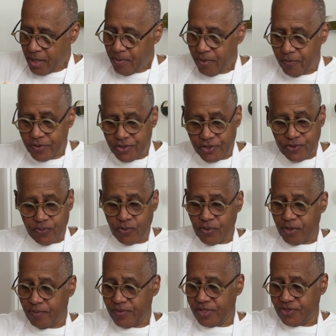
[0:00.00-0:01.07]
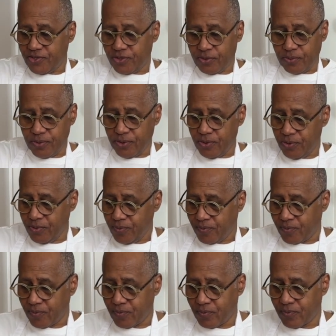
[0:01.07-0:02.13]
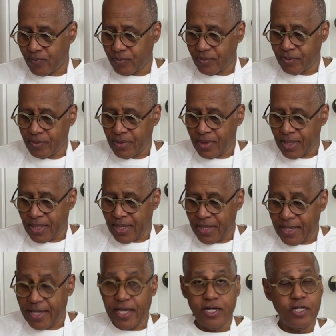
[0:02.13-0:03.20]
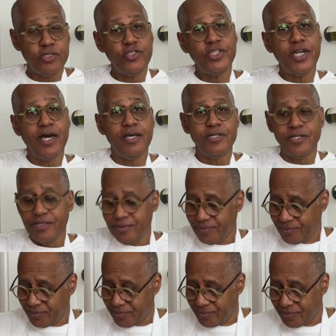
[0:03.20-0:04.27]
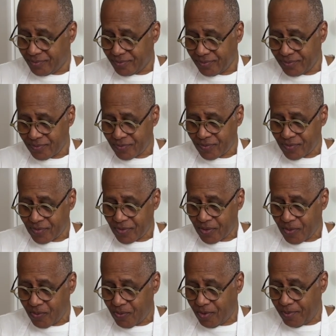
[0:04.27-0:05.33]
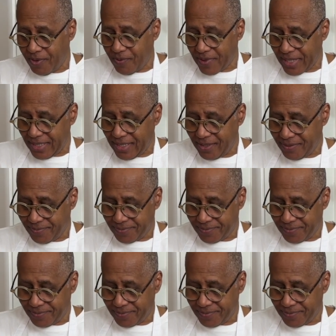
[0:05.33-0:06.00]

But we just warm this through and our chowder will be ready.